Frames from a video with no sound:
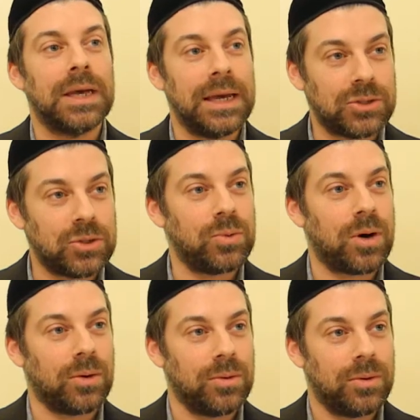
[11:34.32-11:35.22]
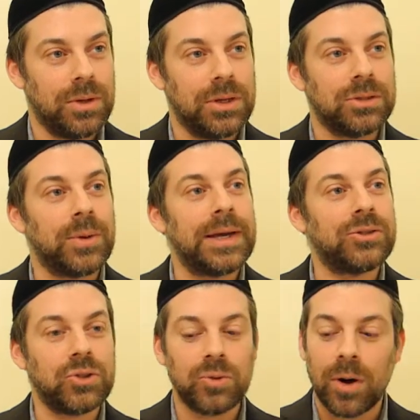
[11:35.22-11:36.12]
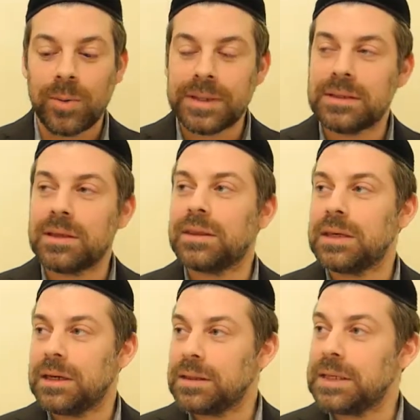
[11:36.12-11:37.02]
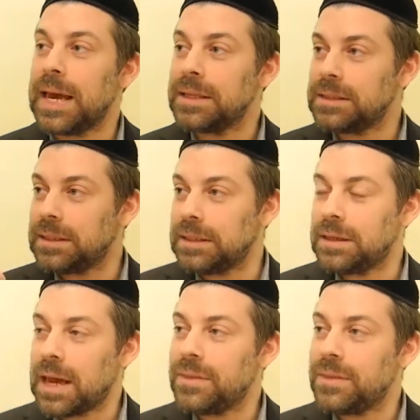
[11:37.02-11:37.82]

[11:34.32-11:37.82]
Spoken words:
H2O. So H2O is the thing, the entity,